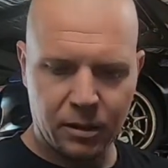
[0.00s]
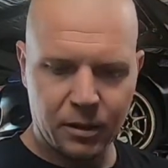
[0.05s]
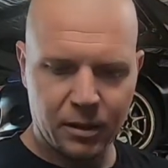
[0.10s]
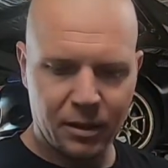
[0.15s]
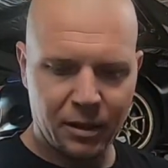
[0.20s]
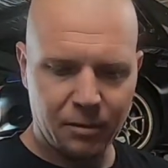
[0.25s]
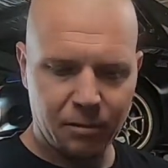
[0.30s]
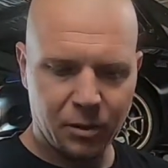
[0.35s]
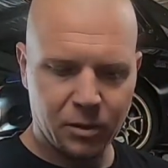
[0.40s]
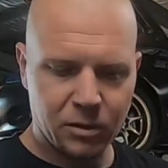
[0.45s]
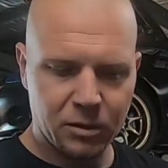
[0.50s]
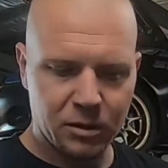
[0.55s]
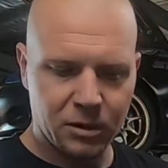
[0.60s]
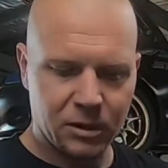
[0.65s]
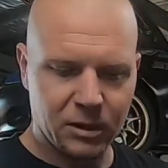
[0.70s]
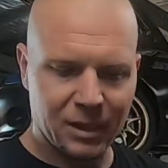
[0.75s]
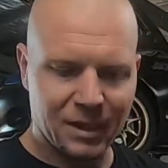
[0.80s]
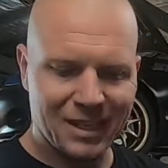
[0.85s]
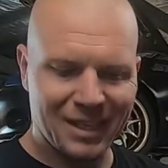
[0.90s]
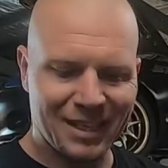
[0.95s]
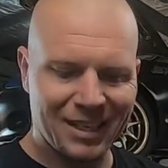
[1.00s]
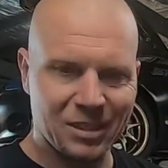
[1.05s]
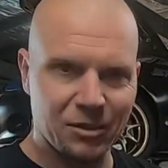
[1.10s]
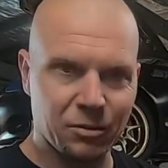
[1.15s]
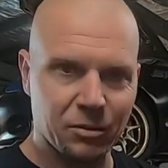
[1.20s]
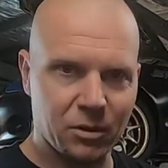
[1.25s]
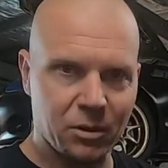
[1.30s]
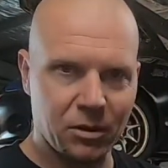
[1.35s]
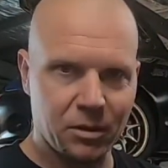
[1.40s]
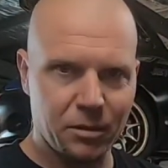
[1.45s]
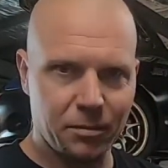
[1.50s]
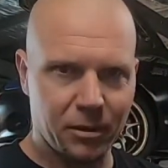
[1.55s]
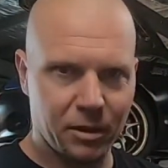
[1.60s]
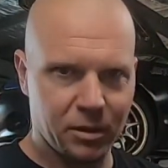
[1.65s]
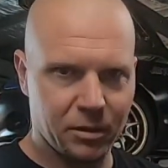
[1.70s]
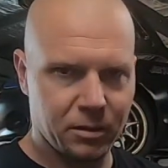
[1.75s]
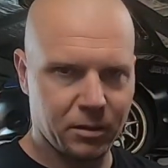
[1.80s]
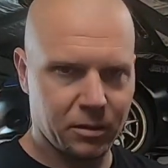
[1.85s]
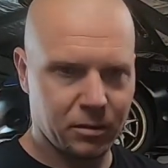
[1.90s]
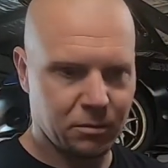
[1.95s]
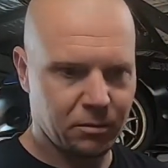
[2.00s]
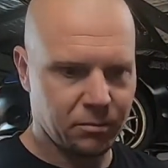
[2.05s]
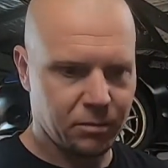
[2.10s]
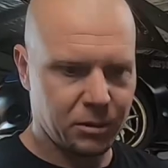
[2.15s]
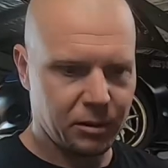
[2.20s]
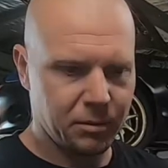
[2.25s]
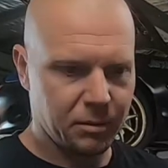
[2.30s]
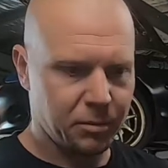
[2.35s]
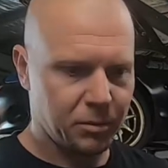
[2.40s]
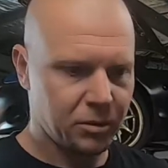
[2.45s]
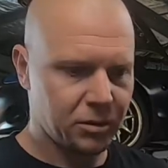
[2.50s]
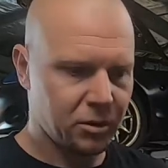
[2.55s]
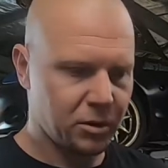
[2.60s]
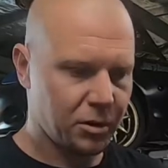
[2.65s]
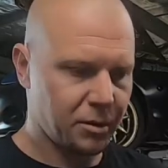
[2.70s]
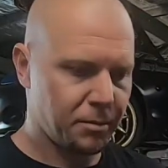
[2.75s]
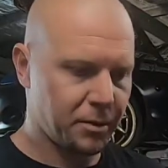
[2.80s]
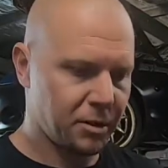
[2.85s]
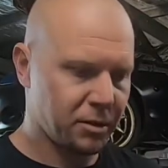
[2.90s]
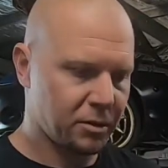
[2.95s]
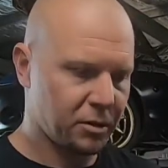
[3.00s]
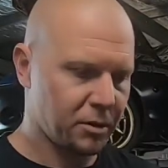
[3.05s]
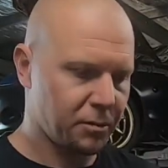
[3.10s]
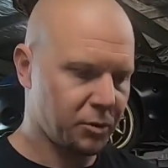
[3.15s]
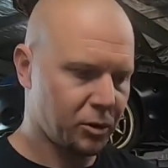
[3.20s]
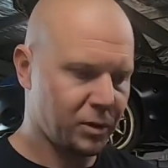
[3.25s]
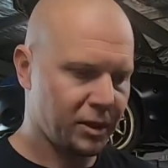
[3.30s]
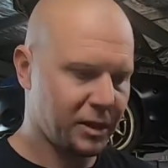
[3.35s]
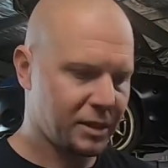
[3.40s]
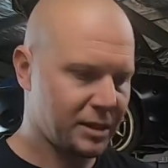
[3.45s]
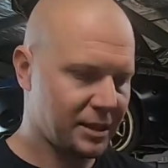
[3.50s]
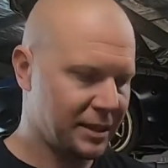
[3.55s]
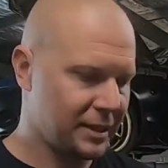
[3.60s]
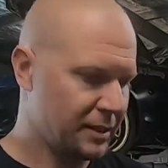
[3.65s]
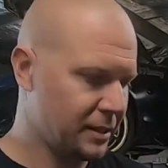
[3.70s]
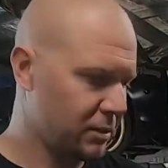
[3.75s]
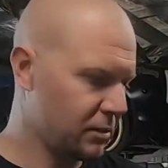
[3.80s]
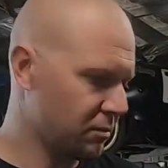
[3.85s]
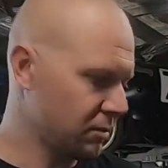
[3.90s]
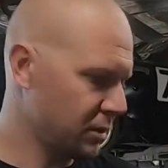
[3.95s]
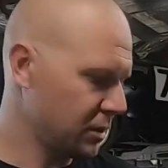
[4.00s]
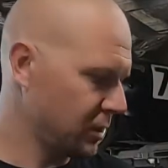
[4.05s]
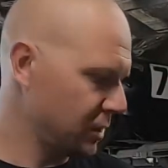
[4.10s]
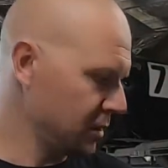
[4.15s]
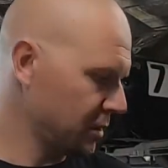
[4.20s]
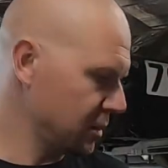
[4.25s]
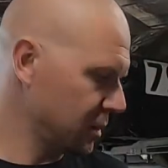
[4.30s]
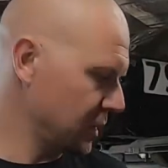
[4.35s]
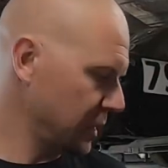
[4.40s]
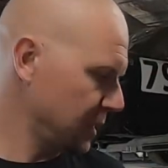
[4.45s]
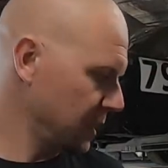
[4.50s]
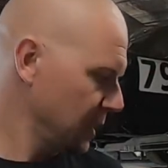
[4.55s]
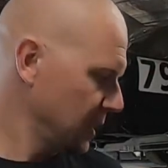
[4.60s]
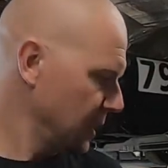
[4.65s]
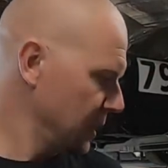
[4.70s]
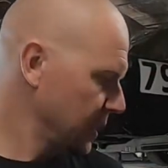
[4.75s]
gearboxes in cars with turbos. People put turbos on them, or SEs or anything like that.